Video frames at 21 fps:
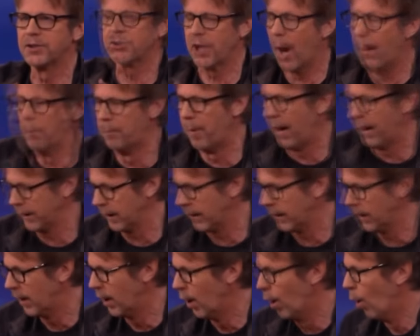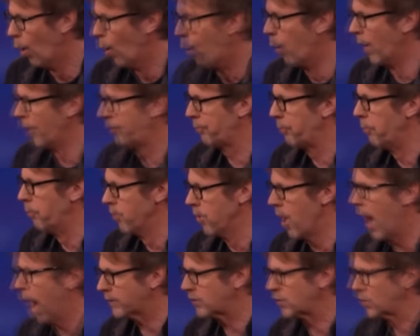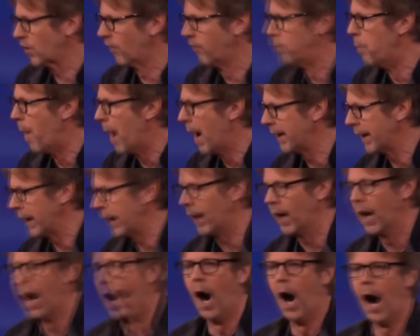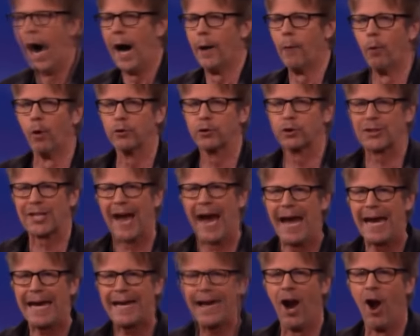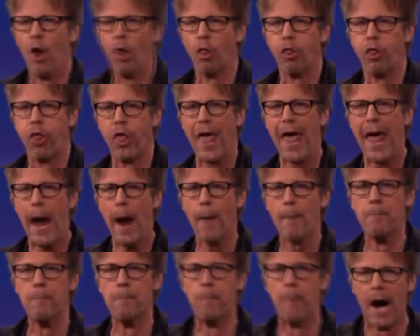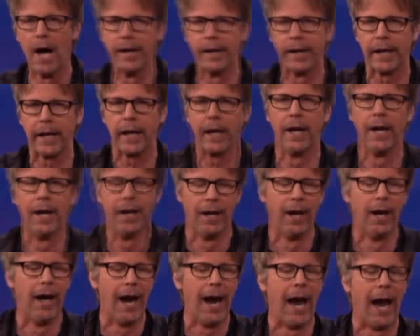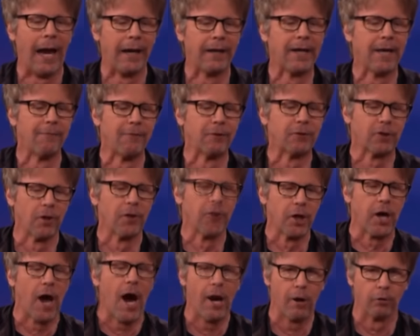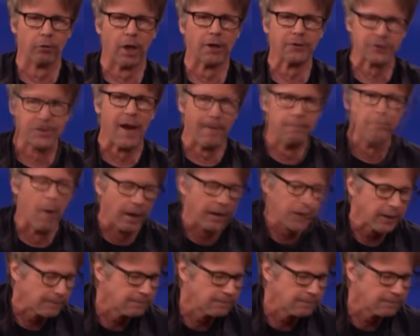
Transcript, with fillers: somebody with lots of money. I will take their money and give it to the guy who doesn't have money.